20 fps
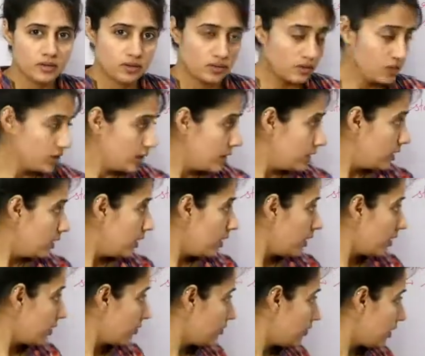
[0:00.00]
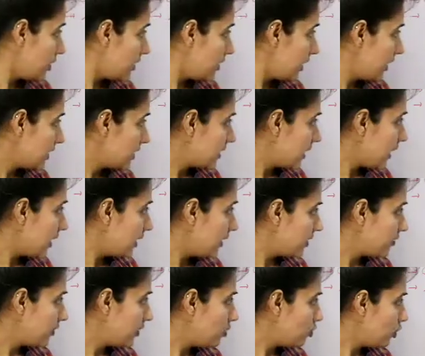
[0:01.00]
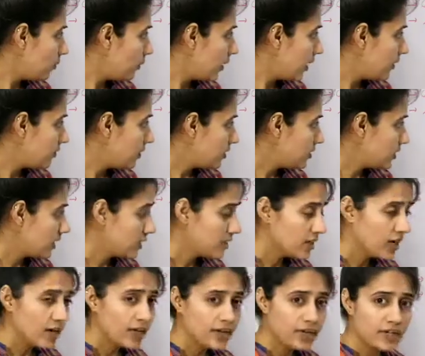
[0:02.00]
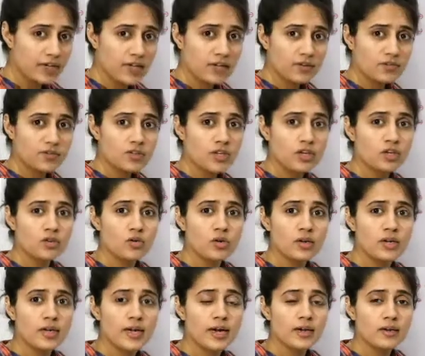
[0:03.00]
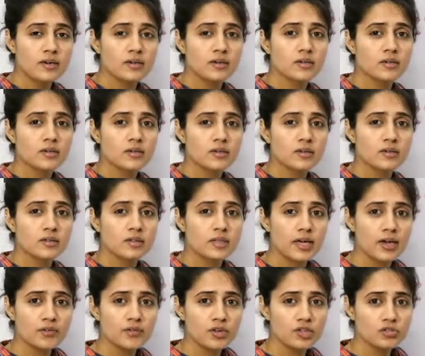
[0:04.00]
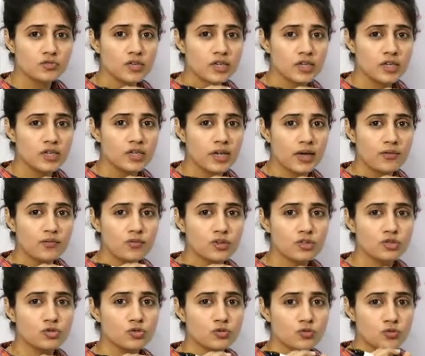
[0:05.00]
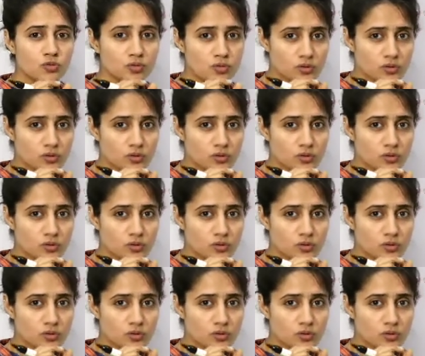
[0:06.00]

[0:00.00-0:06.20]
See, this SRT, when you apply this SRTF, then you will get the average waiting time which